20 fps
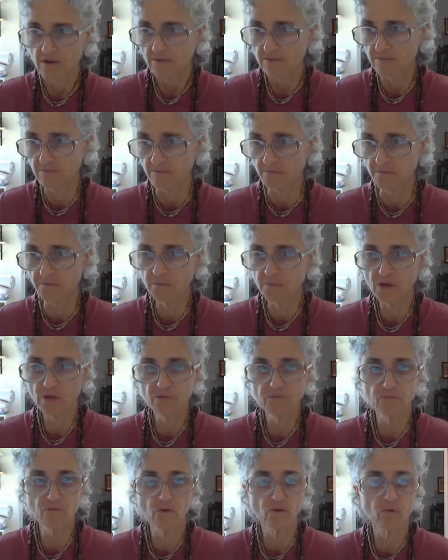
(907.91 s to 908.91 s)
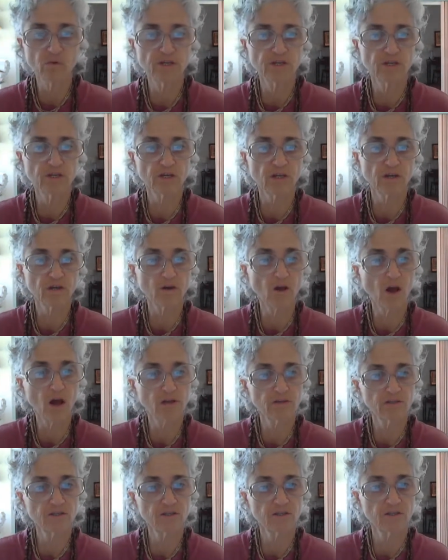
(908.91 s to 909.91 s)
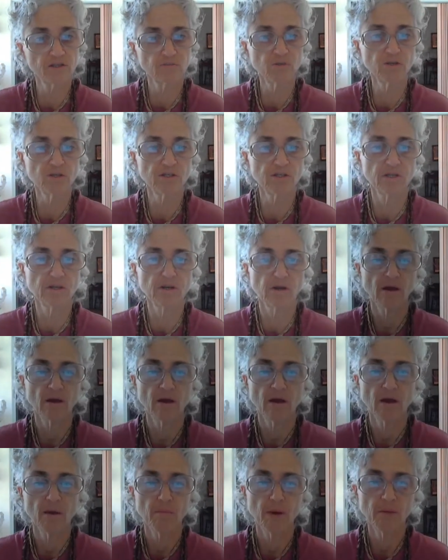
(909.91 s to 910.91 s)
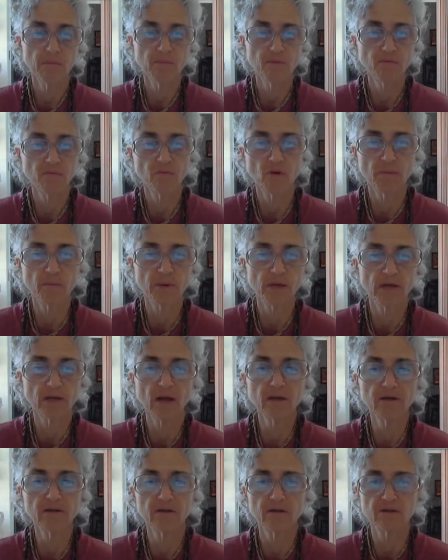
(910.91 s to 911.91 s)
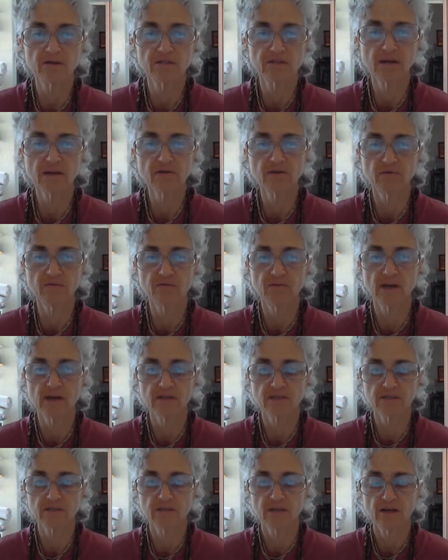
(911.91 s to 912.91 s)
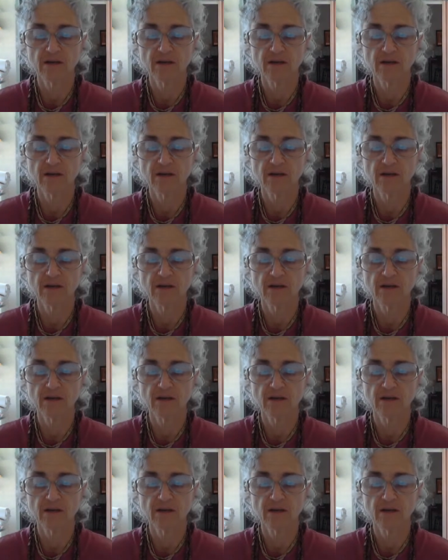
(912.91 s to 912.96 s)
Therefore, we should acknowledge His mercy by performing yajna, sacrifice.